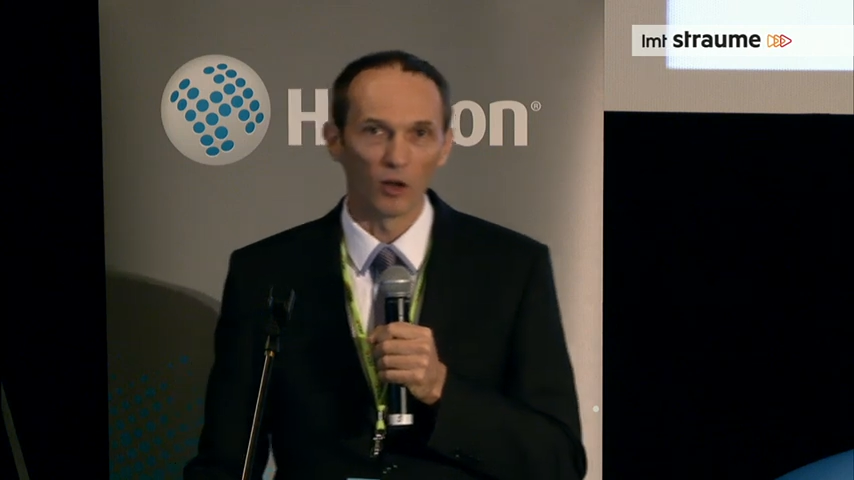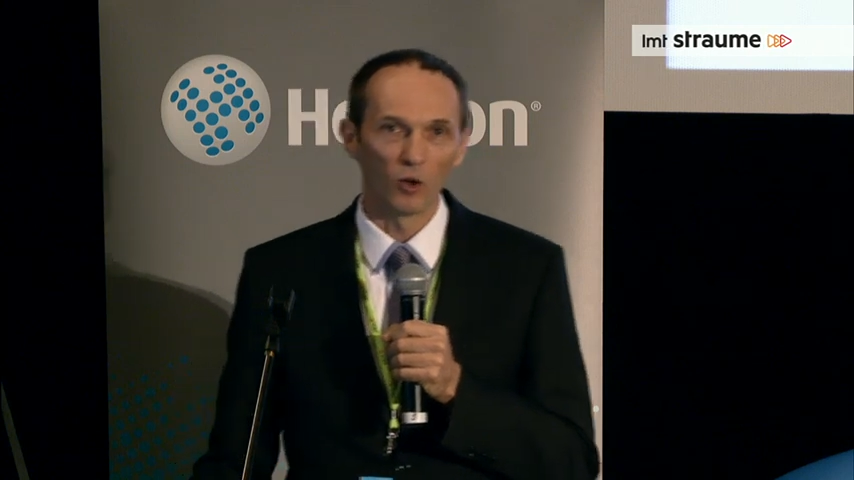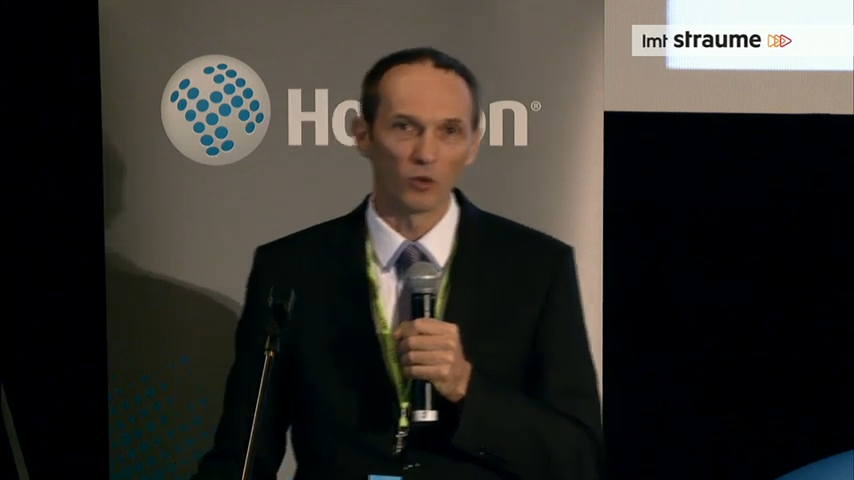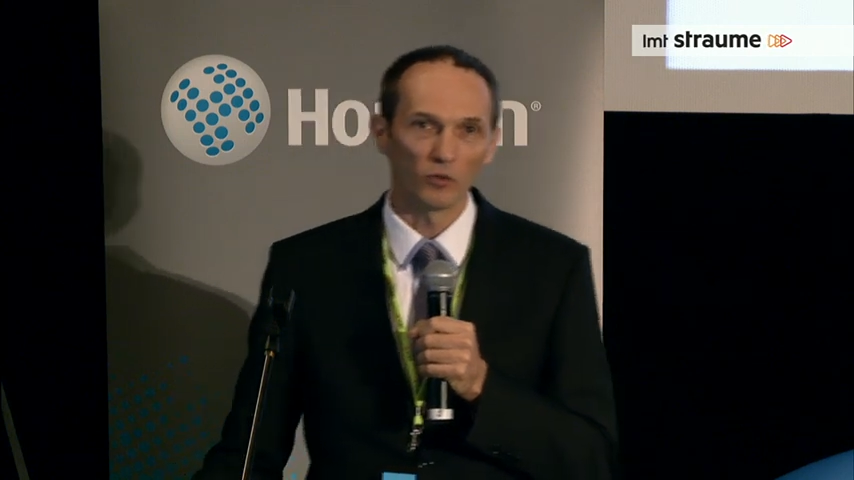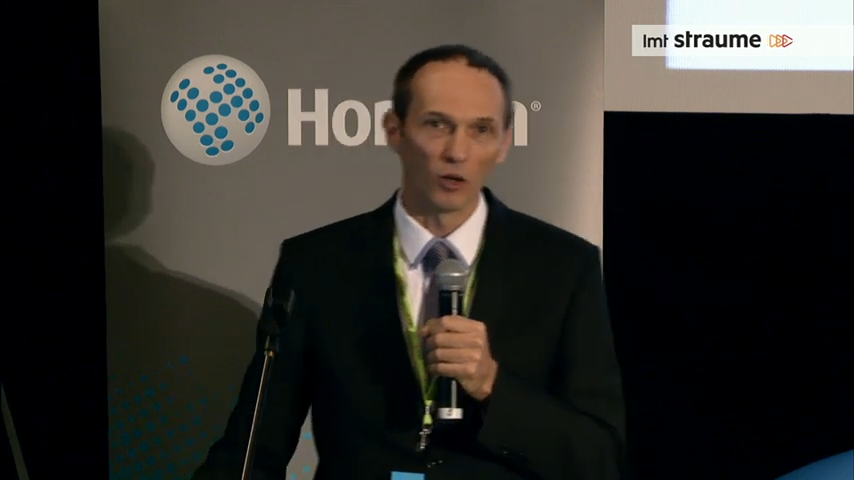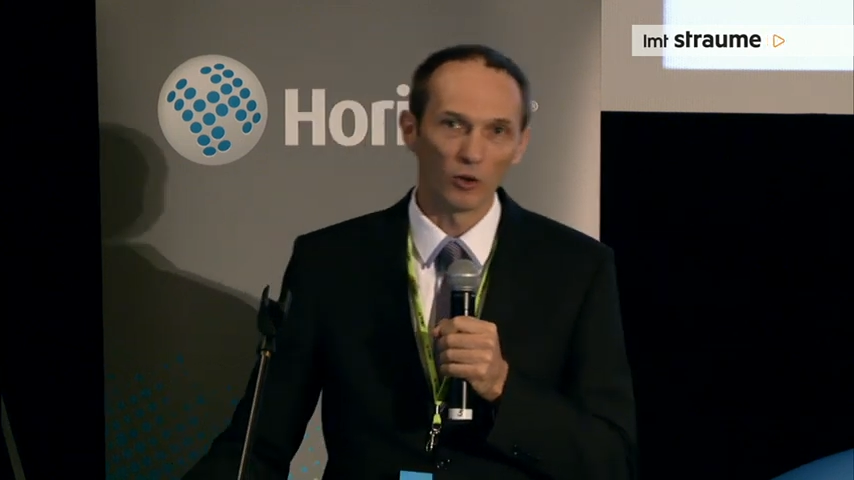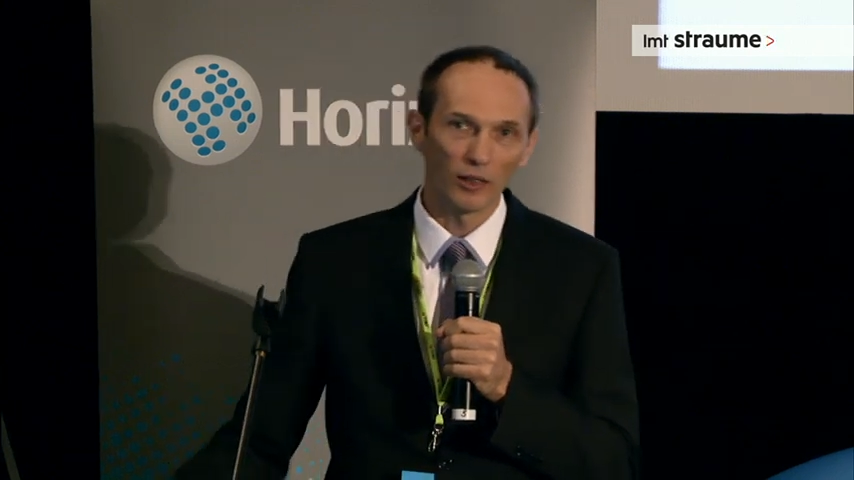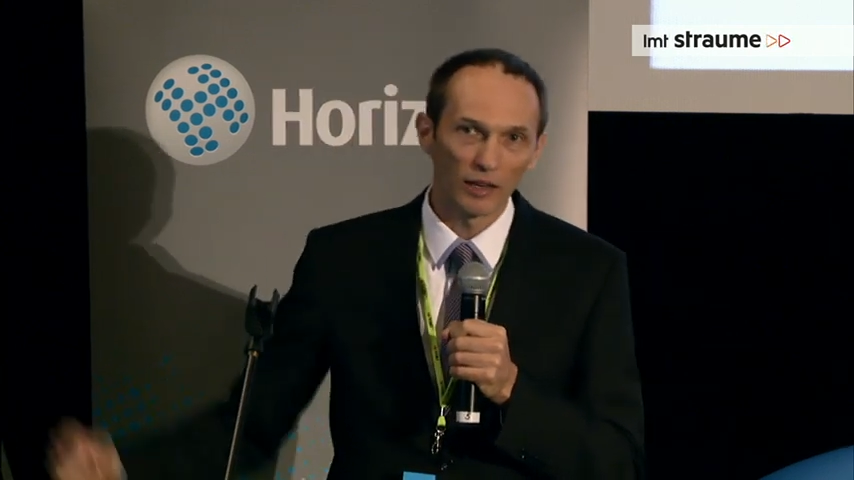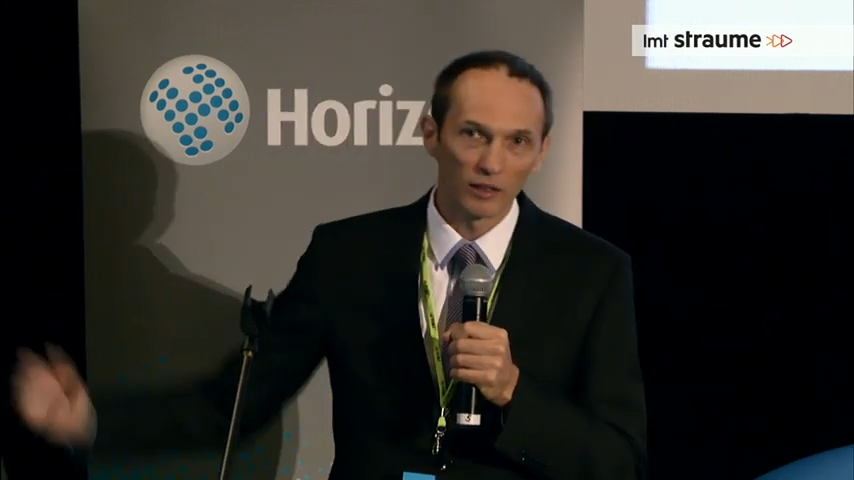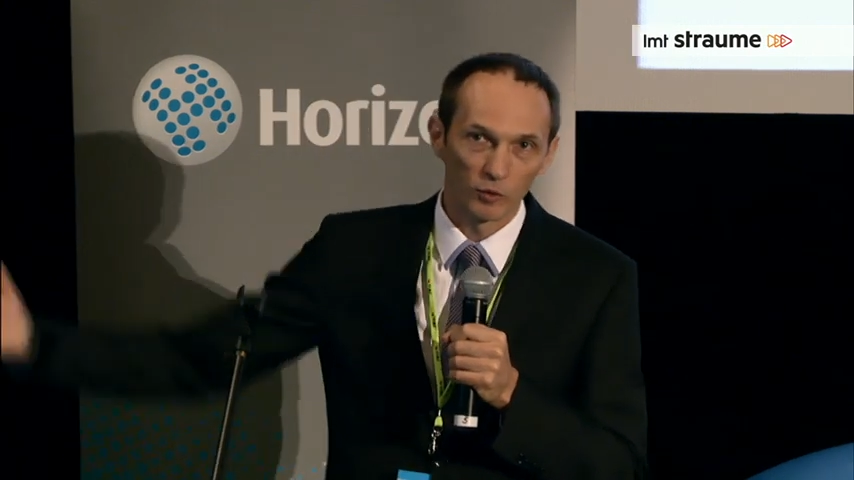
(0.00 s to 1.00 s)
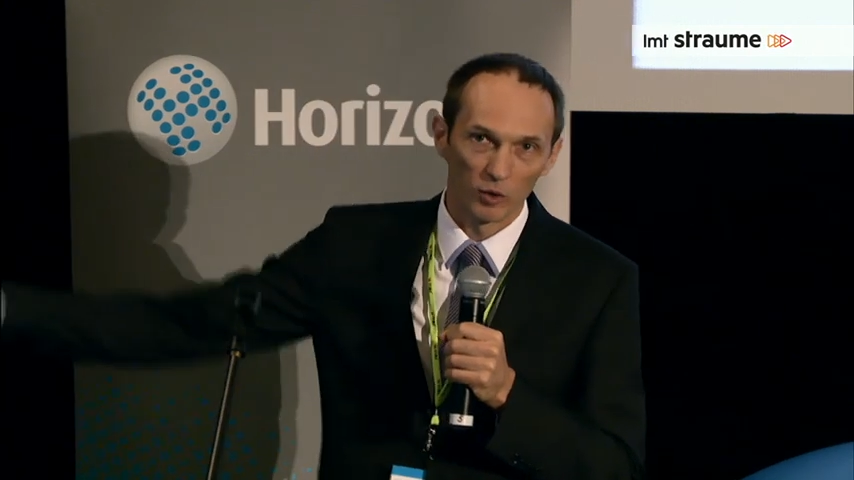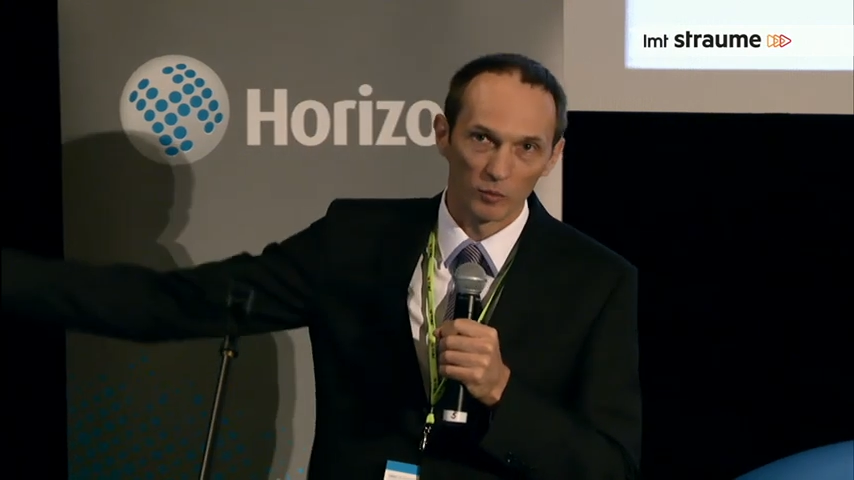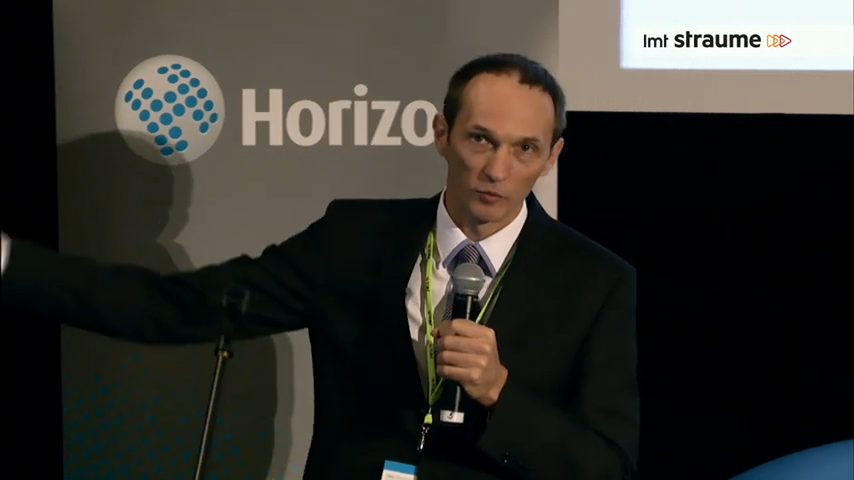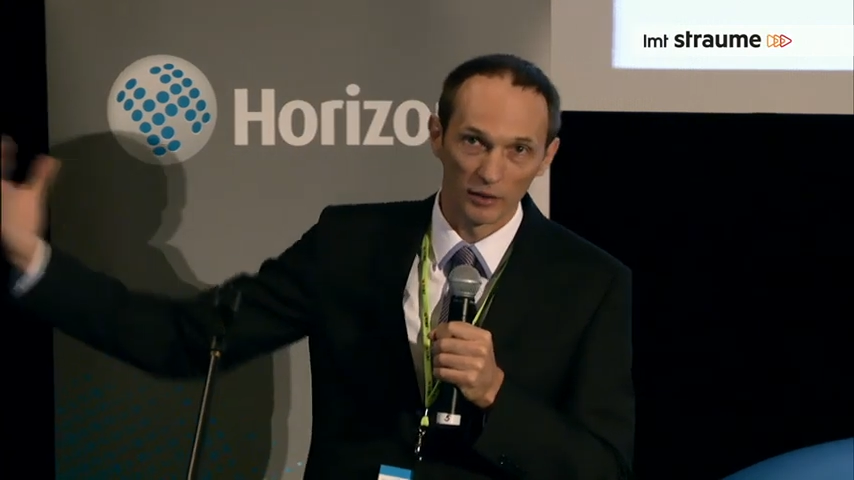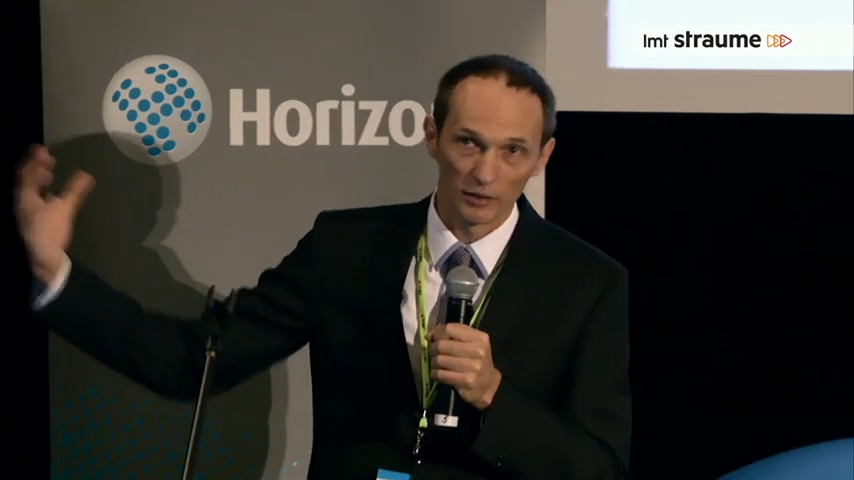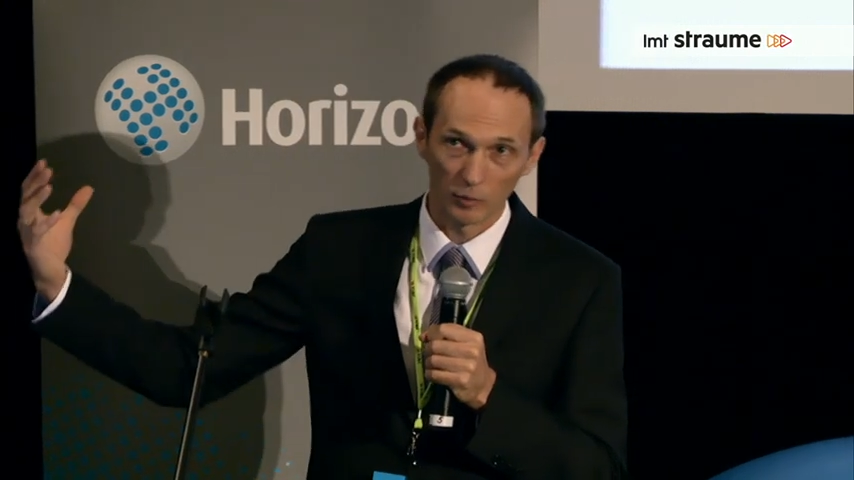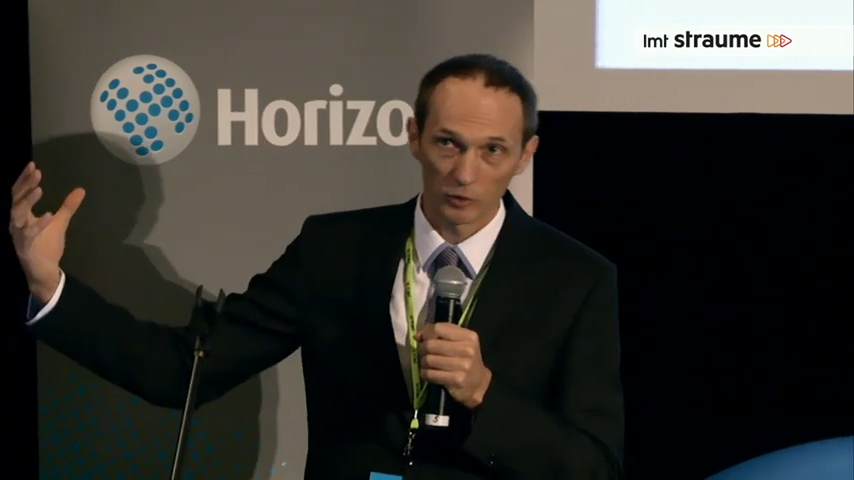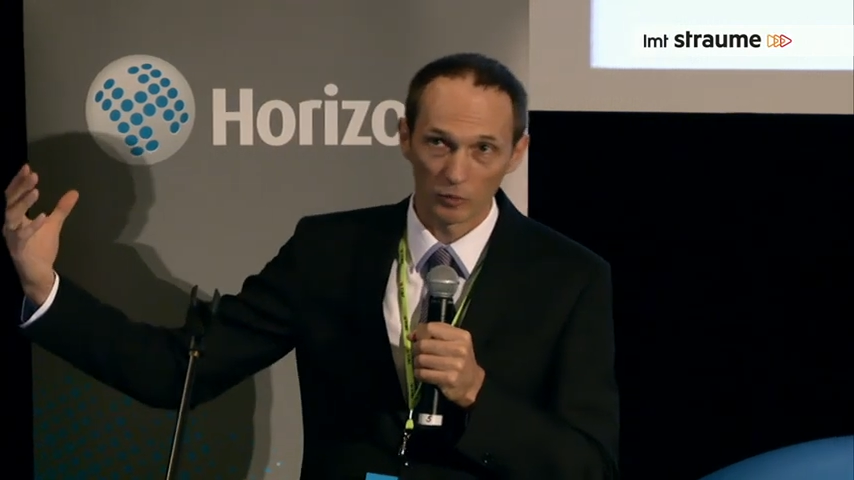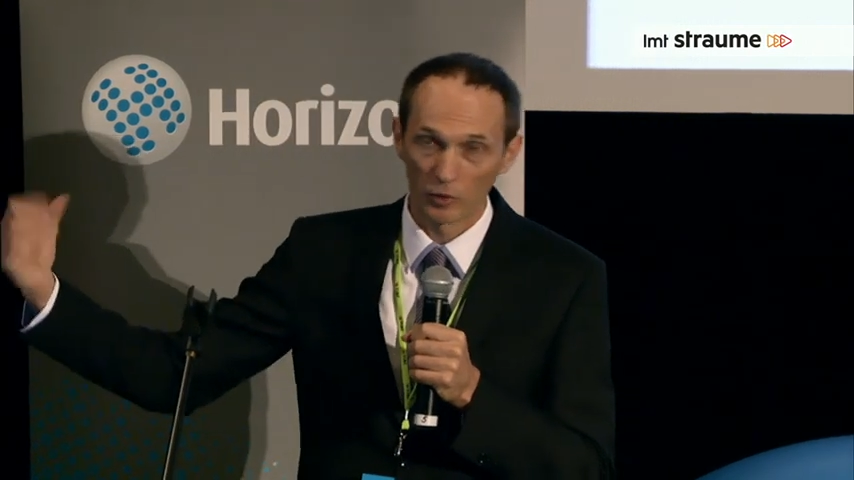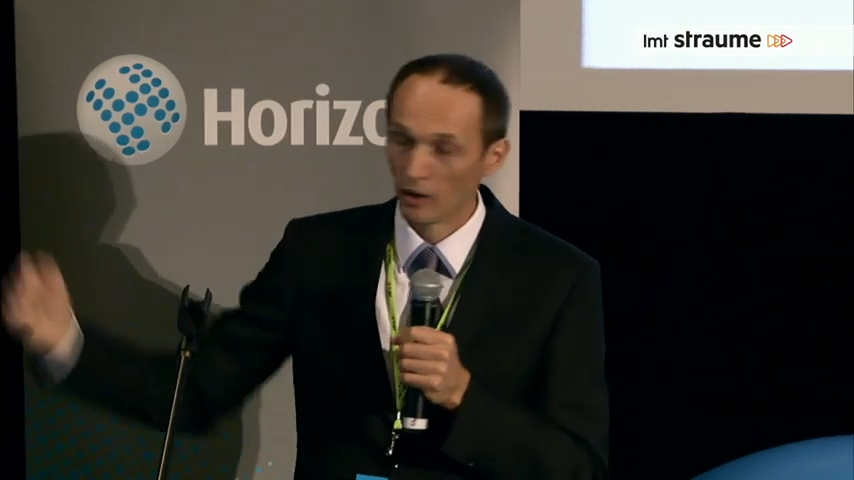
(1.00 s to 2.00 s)
online from, for example,
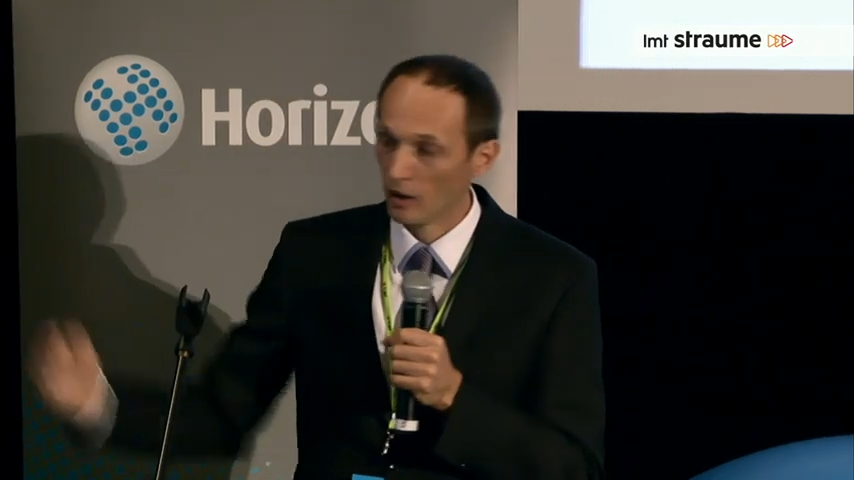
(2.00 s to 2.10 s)
some